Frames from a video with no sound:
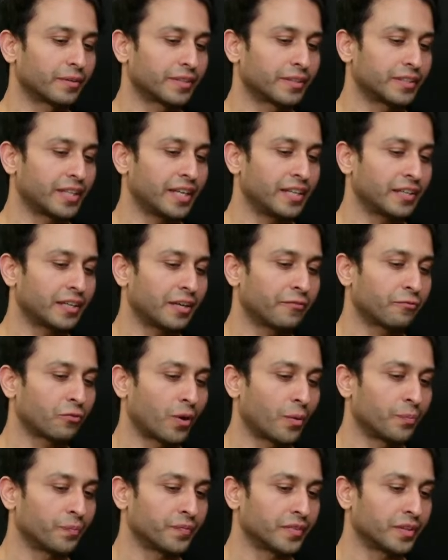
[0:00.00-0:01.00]
thinking
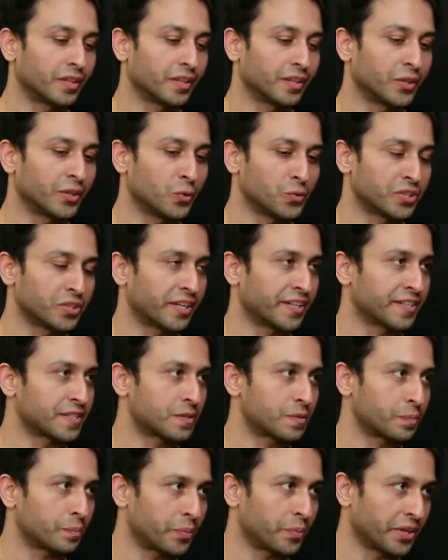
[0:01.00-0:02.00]
from the user
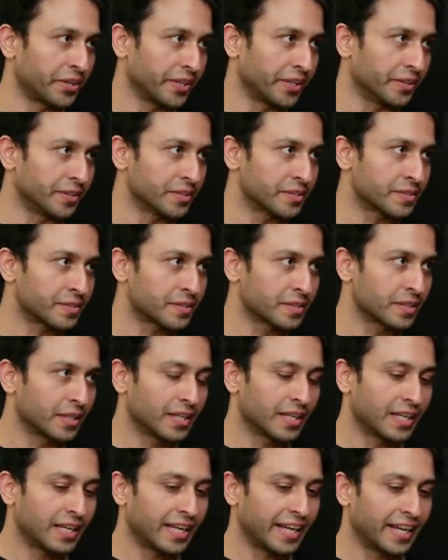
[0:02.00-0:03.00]
experience,
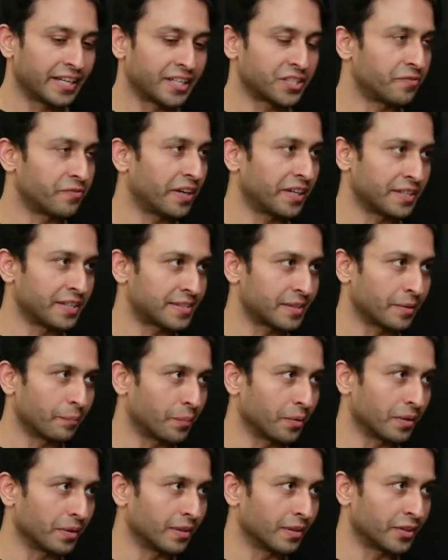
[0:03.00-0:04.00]
it is very
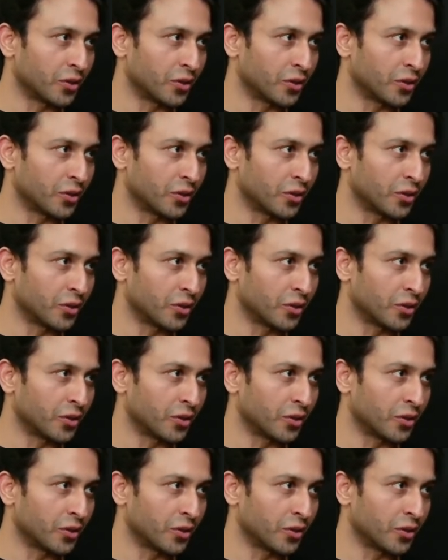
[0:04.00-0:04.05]
simple.